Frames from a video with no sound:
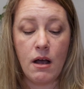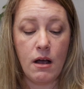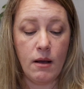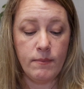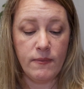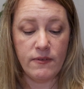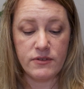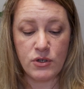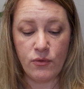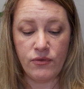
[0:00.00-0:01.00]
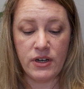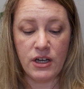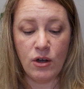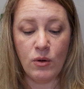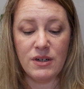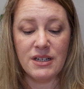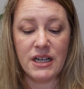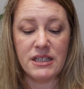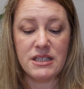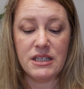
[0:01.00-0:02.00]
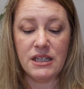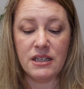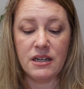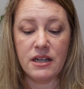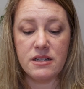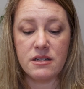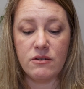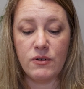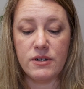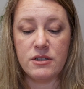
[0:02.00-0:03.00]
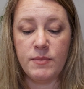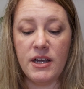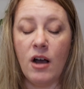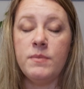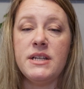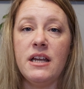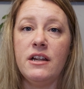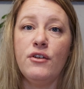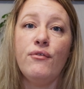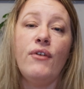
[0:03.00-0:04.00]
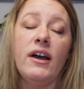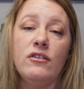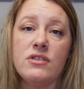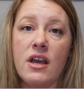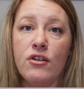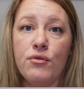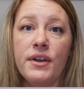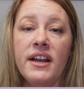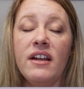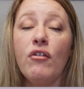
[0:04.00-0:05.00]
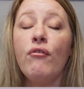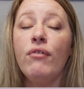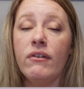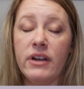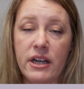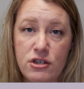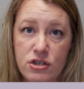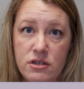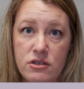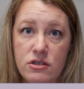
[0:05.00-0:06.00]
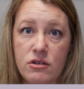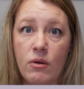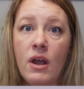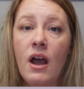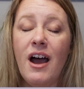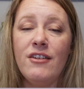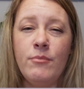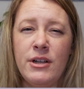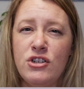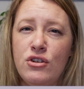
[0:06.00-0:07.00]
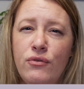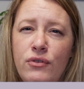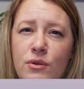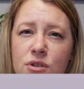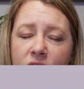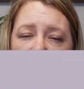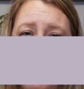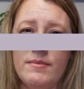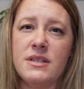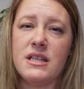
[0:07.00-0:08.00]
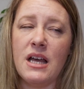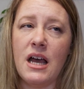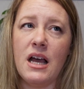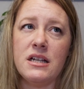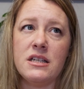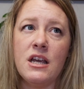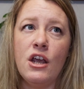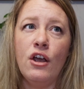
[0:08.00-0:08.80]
Um, so video nineteen is going to be updating your files and creating variations. So I've mentioned a few times that